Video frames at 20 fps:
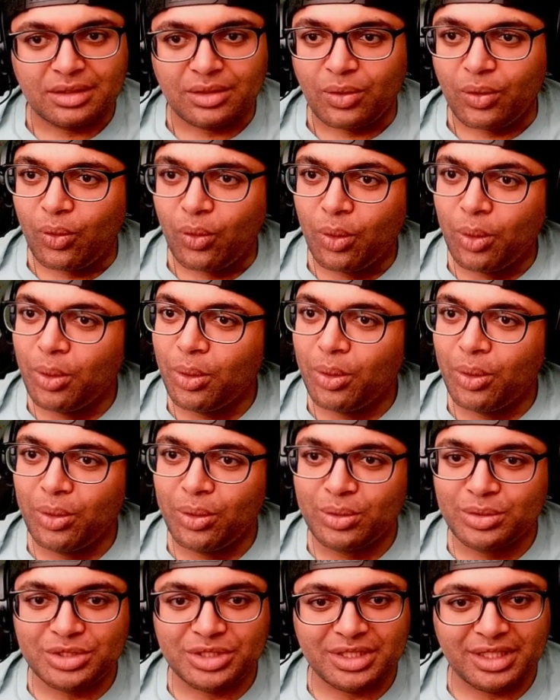
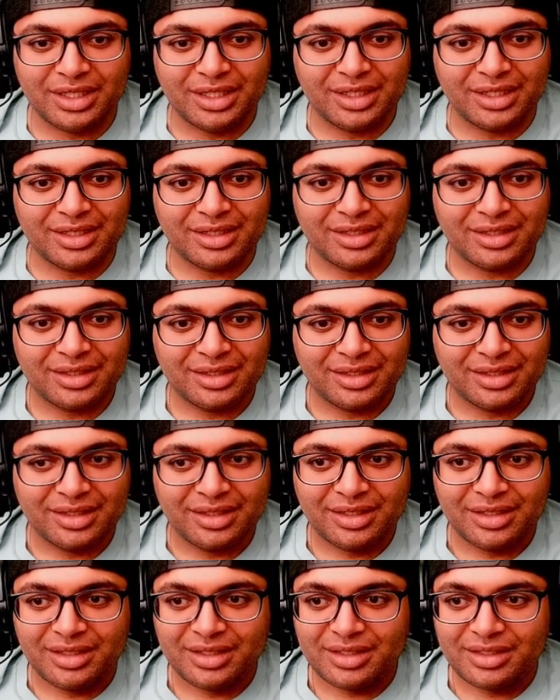Oh, shit.
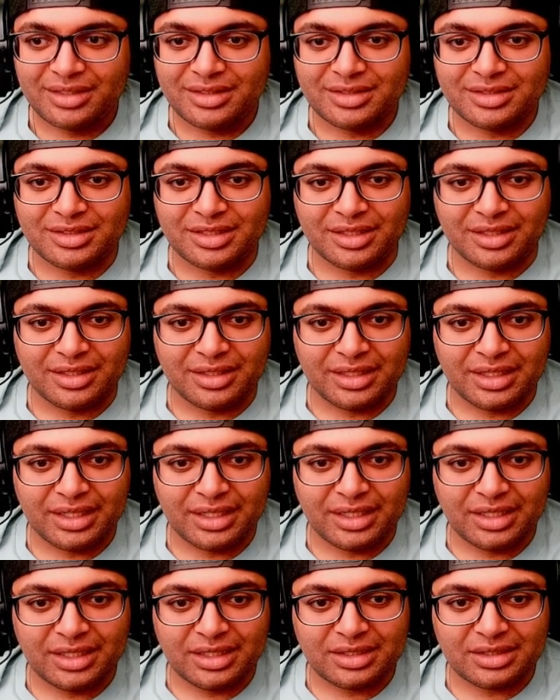
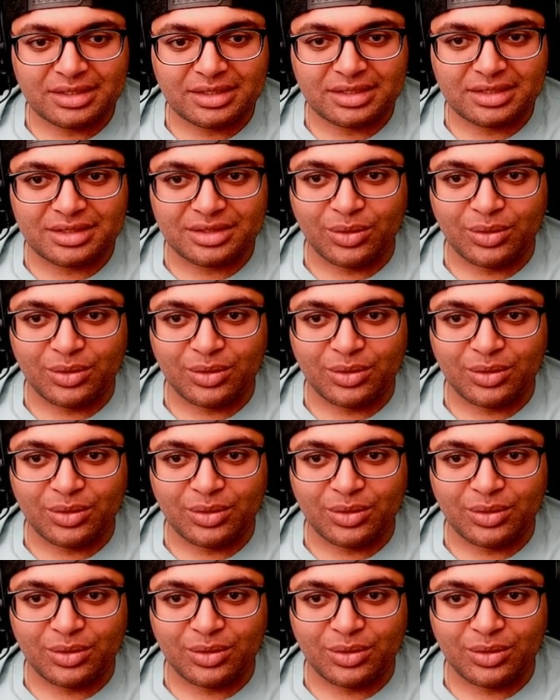Cigarettes.